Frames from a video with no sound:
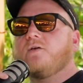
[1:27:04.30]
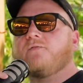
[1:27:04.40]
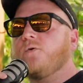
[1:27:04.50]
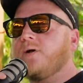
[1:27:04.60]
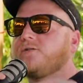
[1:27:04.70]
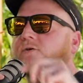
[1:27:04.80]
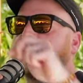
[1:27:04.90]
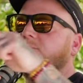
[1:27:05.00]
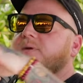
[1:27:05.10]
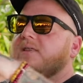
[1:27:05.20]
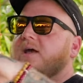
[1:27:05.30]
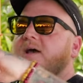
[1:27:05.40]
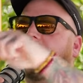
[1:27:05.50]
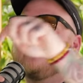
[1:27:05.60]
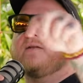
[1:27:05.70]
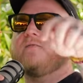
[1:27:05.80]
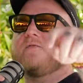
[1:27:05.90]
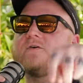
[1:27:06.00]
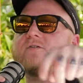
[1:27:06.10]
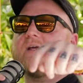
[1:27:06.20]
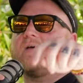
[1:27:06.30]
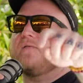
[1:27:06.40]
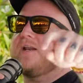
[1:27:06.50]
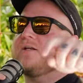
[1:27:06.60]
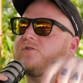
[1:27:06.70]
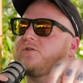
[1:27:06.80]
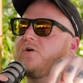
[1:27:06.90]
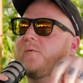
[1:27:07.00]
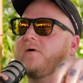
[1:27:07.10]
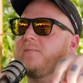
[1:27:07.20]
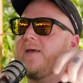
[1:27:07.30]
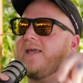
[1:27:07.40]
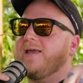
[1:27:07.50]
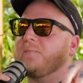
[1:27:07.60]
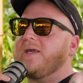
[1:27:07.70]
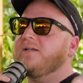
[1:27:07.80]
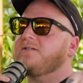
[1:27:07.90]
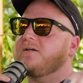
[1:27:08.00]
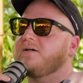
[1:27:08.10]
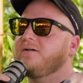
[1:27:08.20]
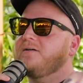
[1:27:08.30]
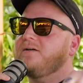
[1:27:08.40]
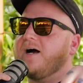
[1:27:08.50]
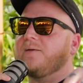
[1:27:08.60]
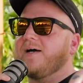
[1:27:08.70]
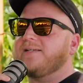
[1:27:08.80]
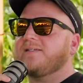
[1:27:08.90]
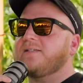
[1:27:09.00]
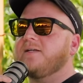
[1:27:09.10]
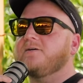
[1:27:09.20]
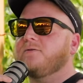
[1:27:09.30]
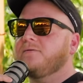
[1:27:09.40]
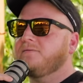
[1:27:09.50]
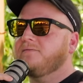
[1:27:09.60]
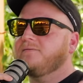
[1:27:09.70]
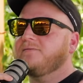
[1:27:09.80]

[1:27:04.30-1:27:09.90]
If you had told me that my first day of getting sober and making a pizza on my steel